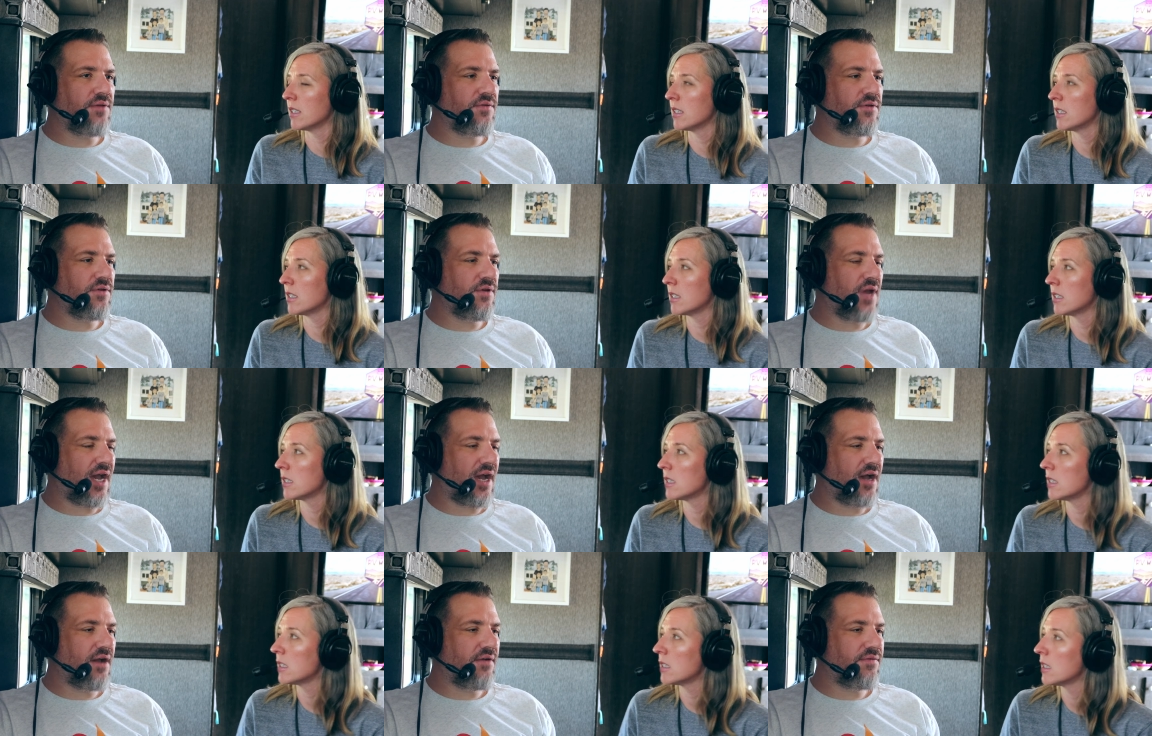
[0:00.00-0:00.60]
Speaker 1: if
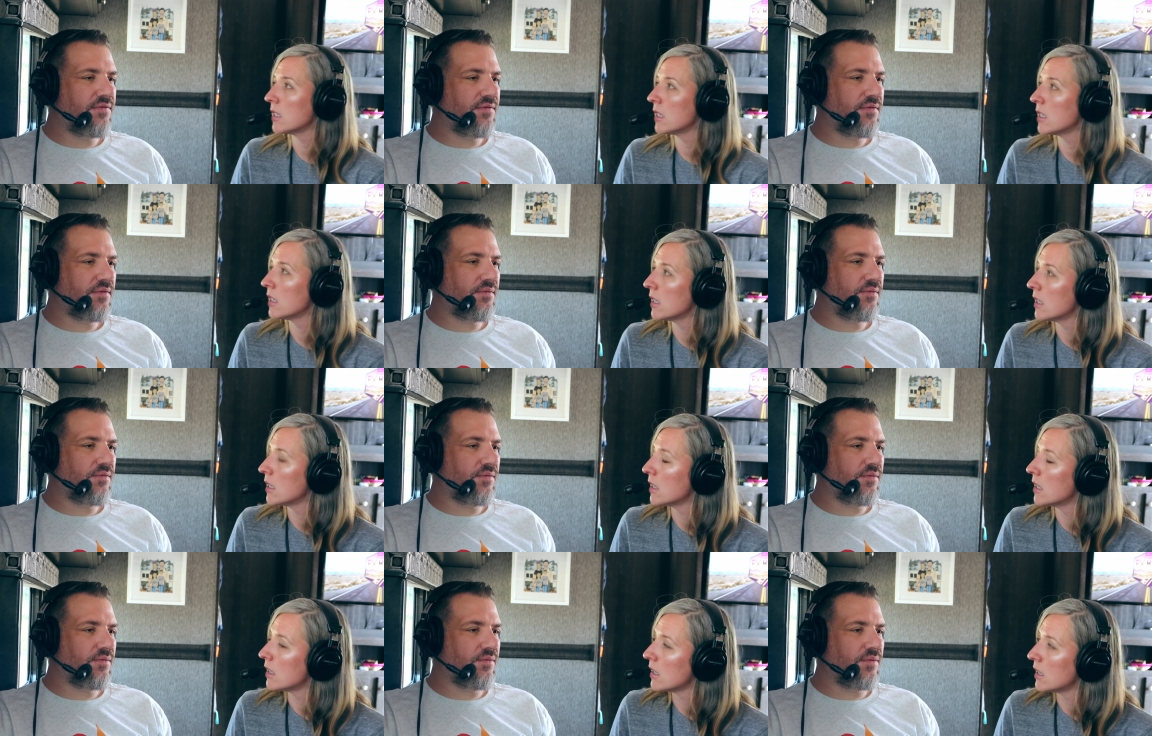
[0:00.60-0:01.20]
you have,
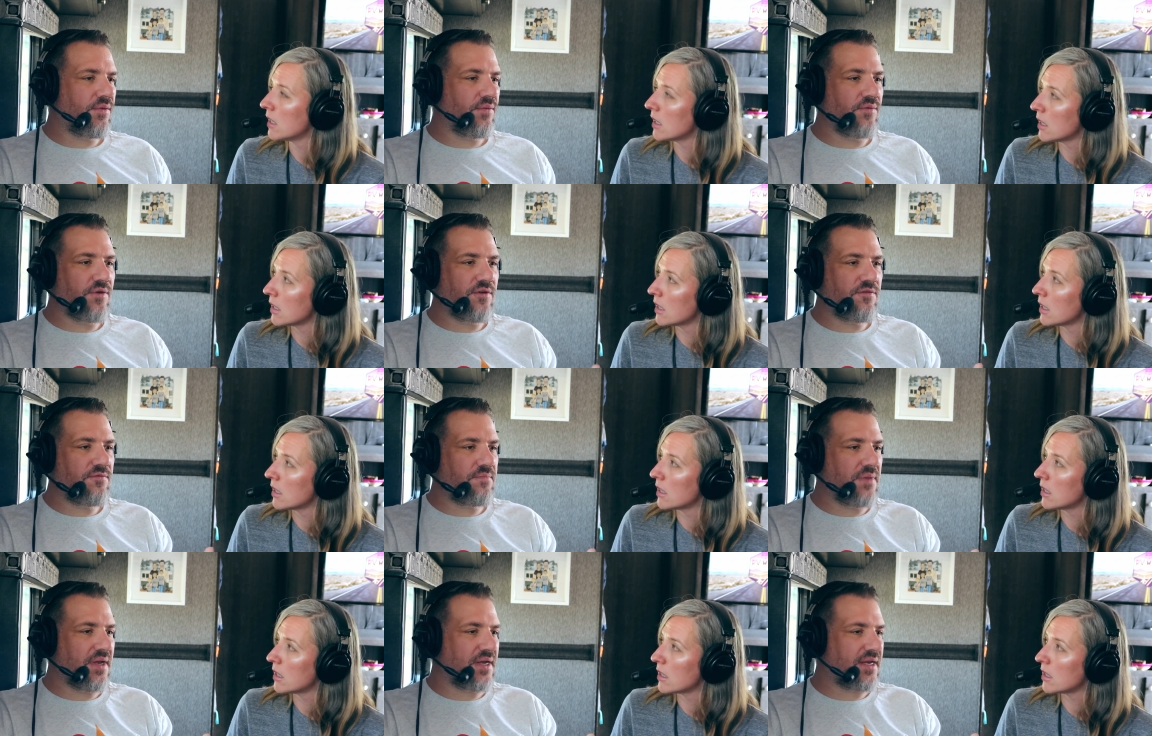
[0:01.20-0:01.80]
uh, when
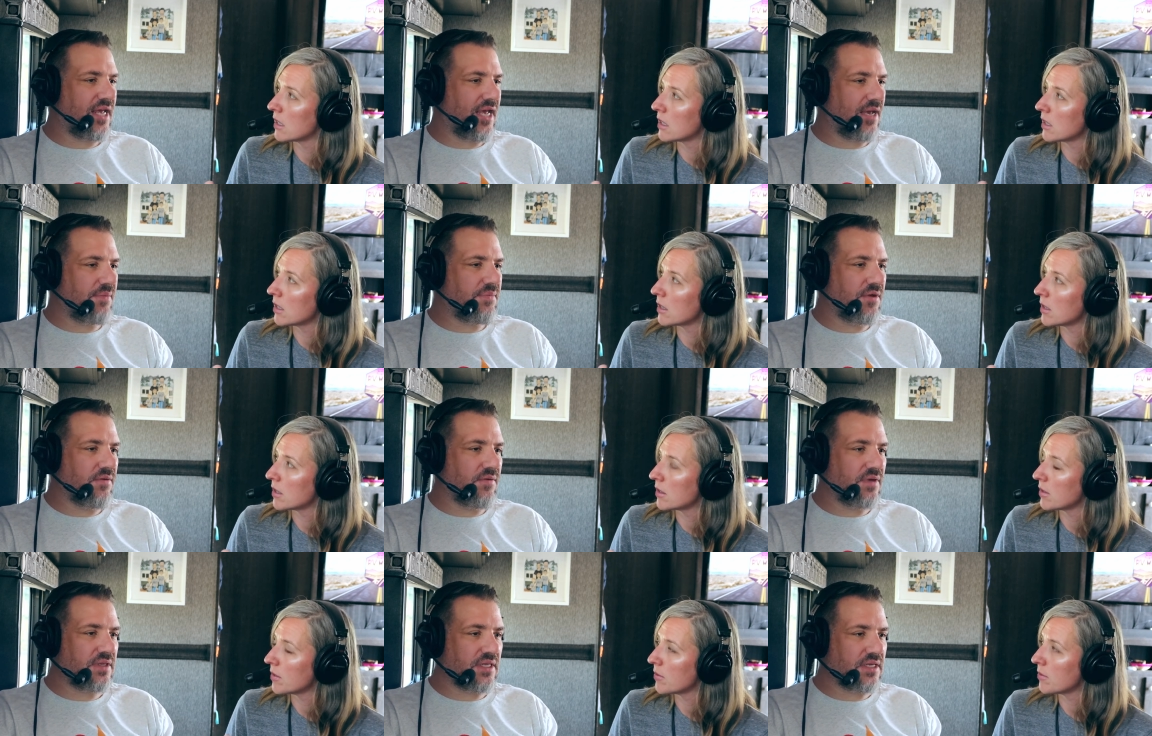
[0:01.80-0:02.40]
we've been
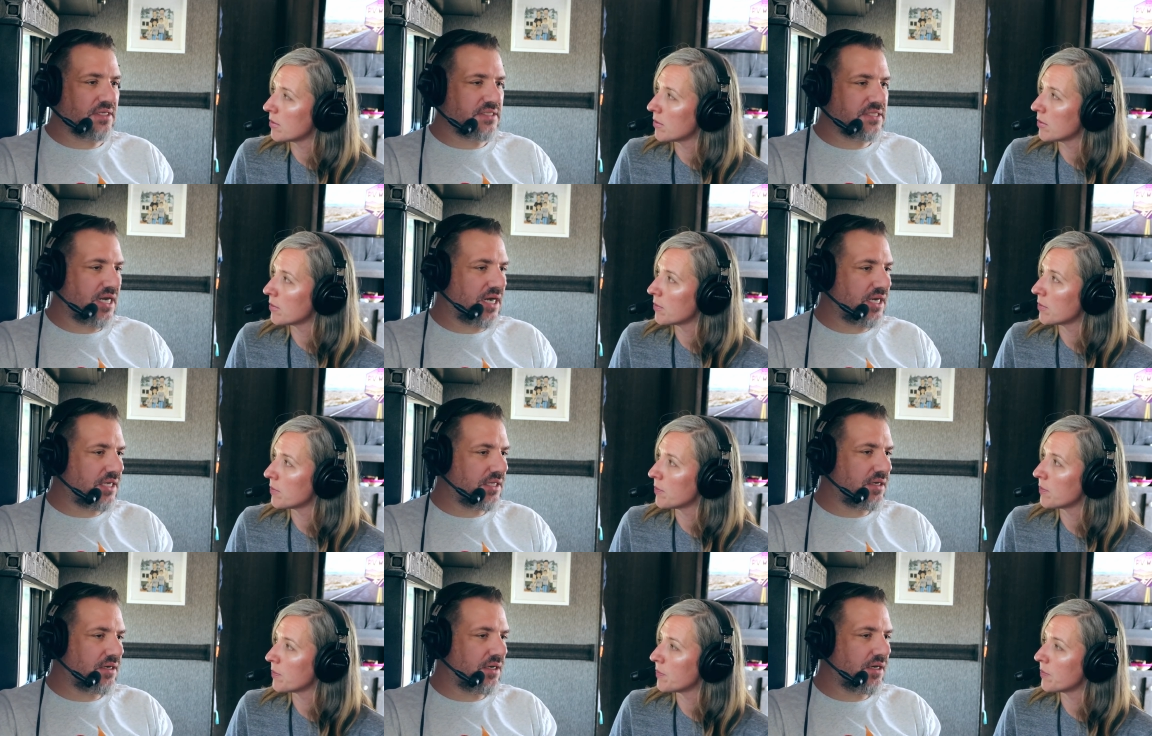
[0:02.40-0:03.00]
camping with a
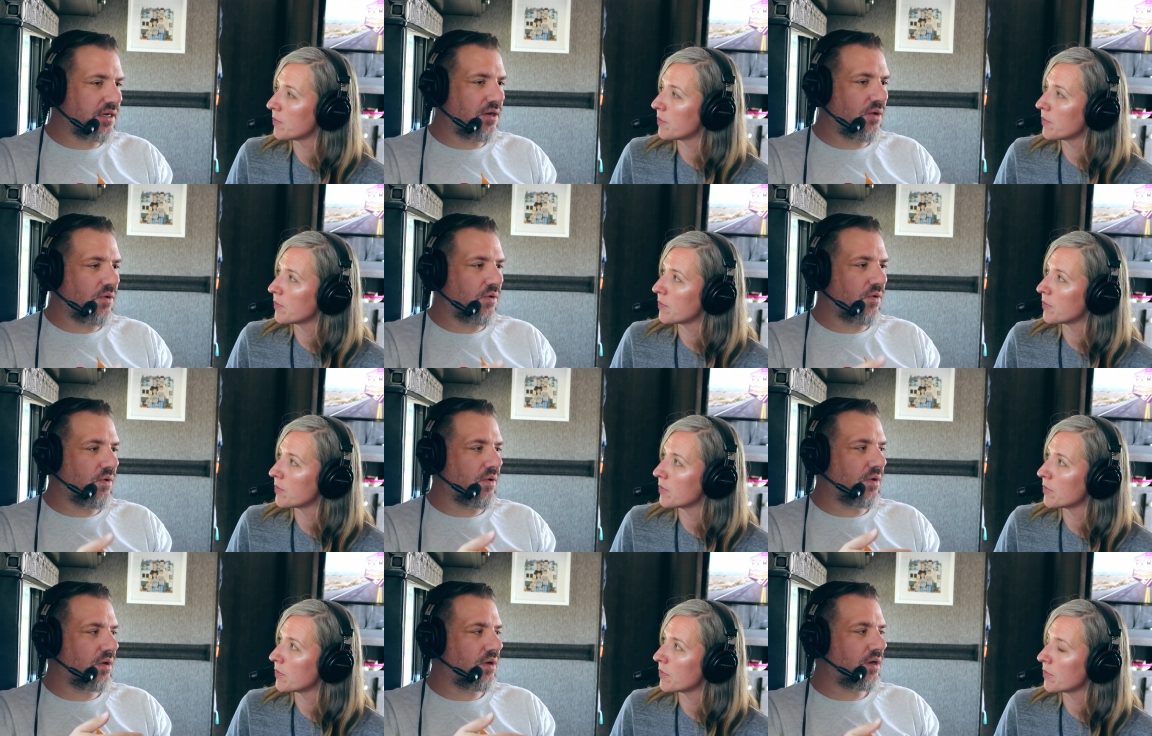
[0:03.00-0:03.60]
toddler,
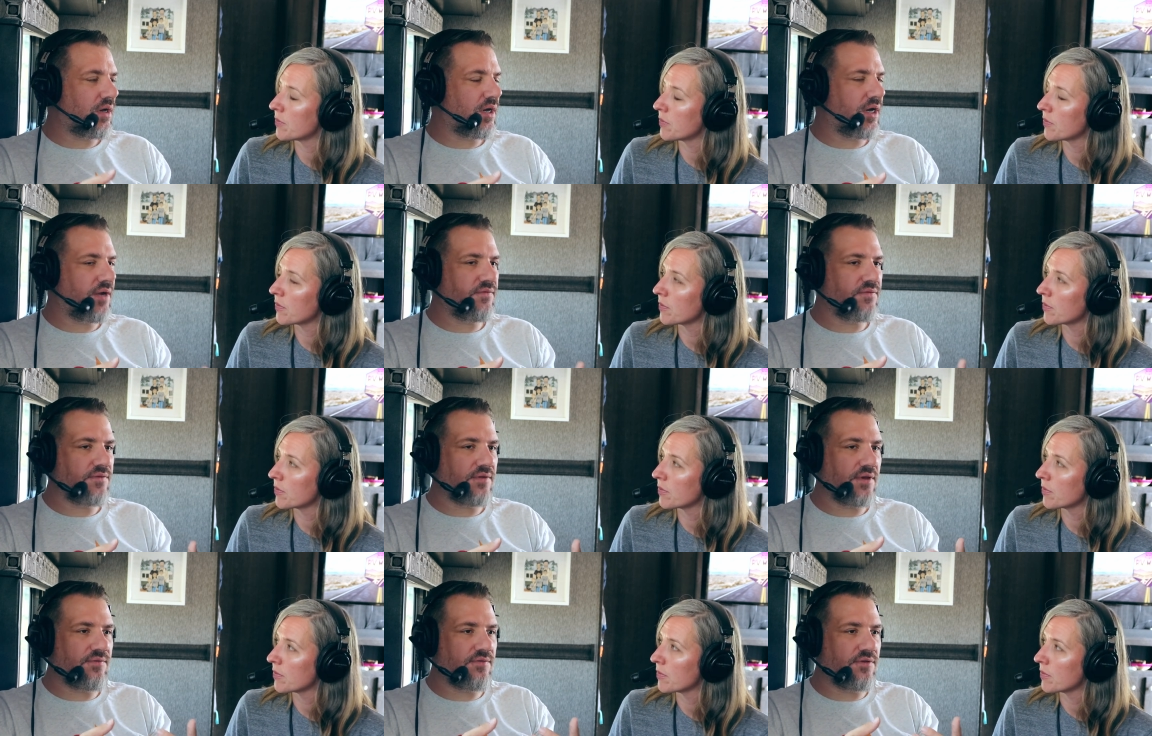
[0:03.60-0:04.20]
or
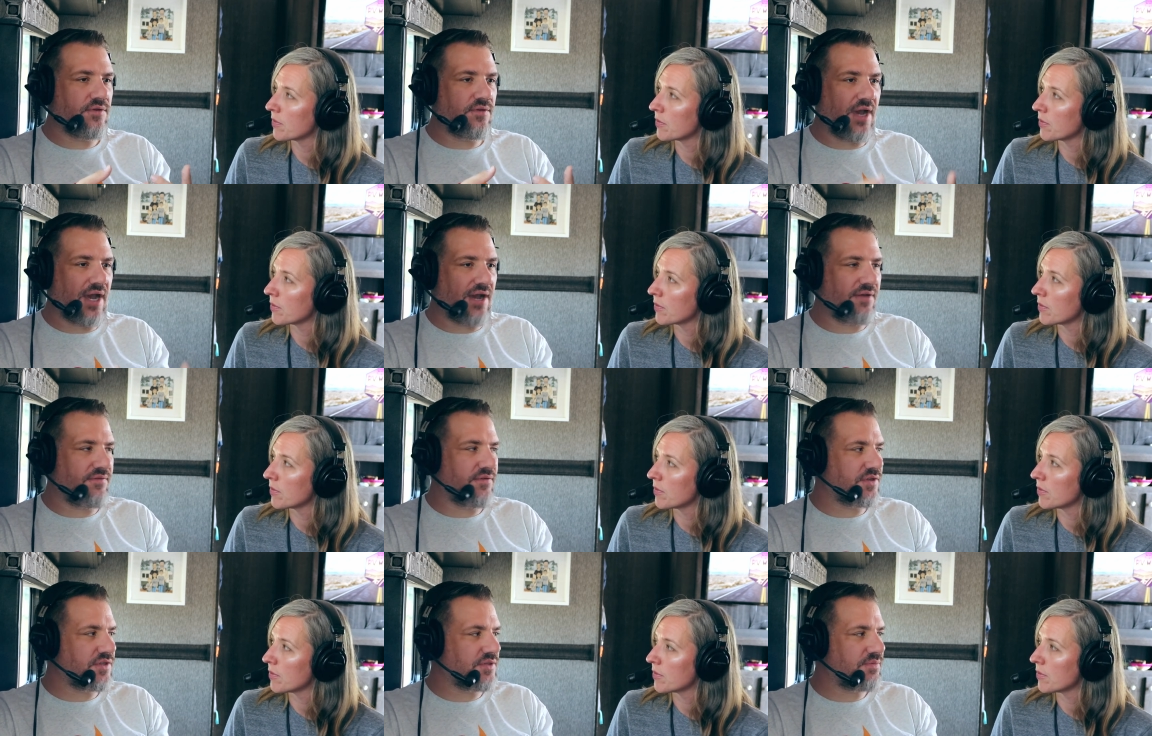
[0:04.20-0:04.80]
if, if you
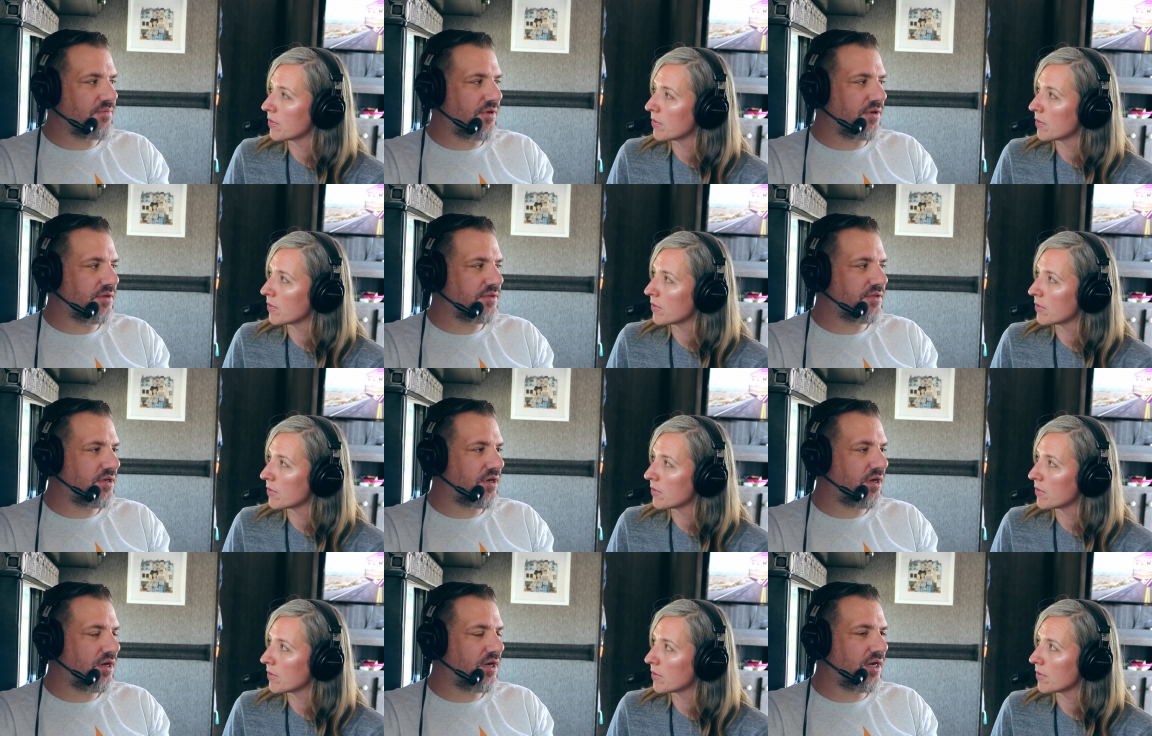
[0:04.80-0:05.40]
have a
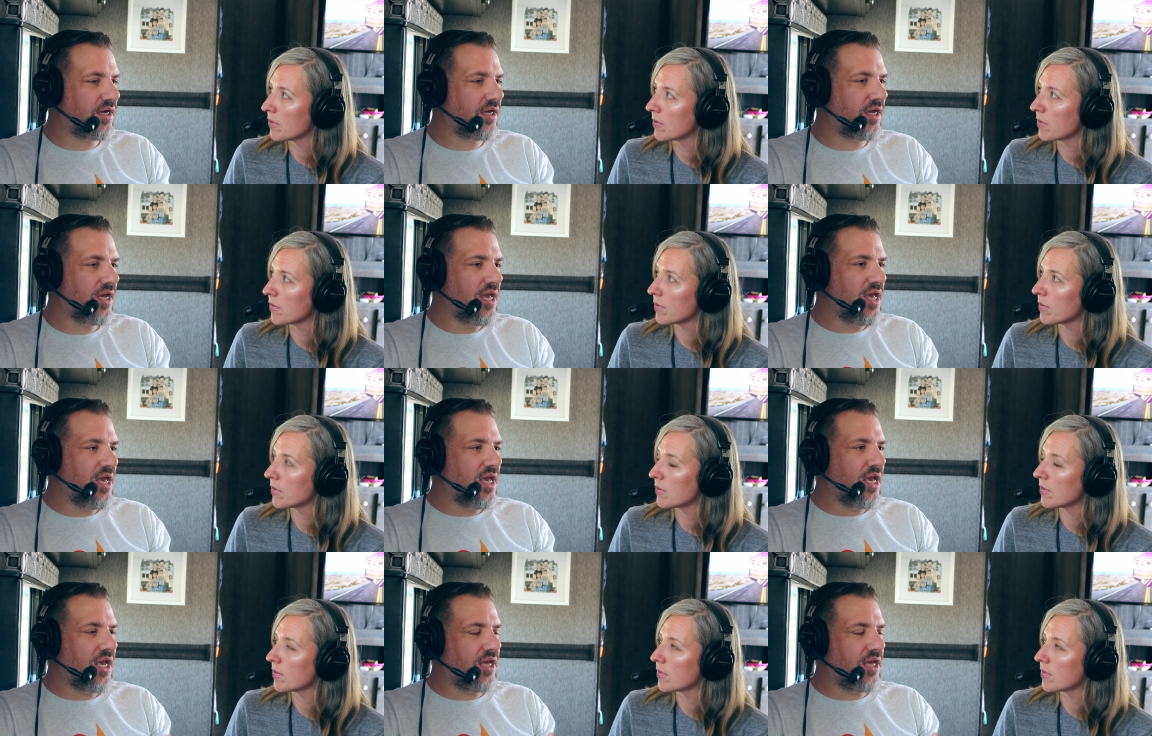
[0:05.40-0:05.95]
small dog